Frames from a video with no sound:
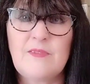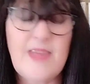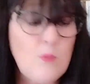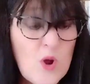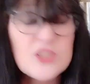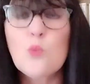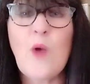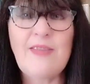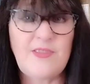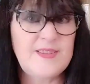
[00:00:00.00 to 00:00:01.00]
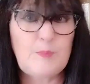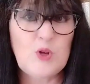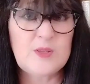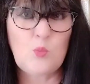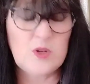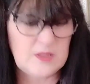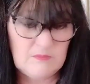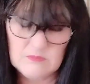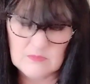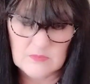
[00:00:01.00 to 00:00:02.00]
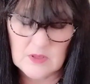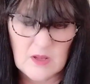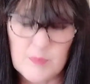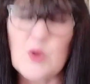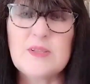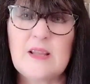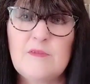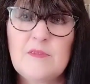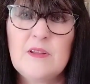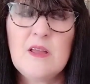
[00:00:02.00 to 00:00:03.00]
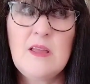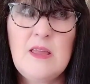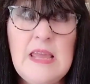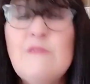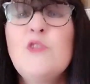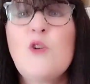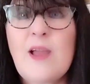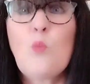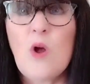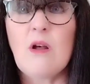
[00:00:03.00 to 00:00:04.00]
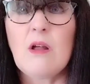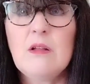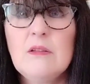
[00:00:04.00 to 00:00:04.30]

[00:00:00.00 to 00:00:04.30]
They weren't aware that this person was abusive. Even though they were,